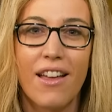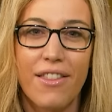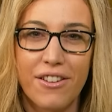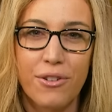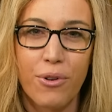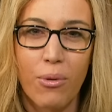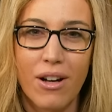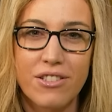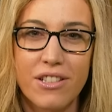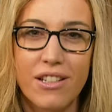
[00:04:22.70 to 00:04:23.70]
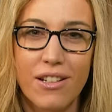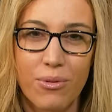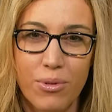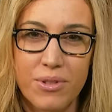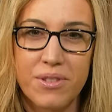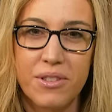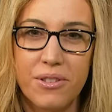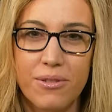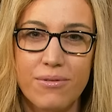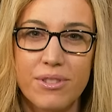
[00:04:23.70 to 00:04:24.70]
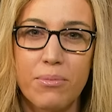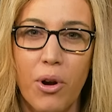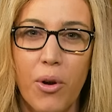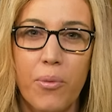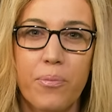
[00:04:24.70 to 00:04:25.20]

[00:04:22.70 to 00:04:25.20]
Thank you for watching. We'll see you tomorrow.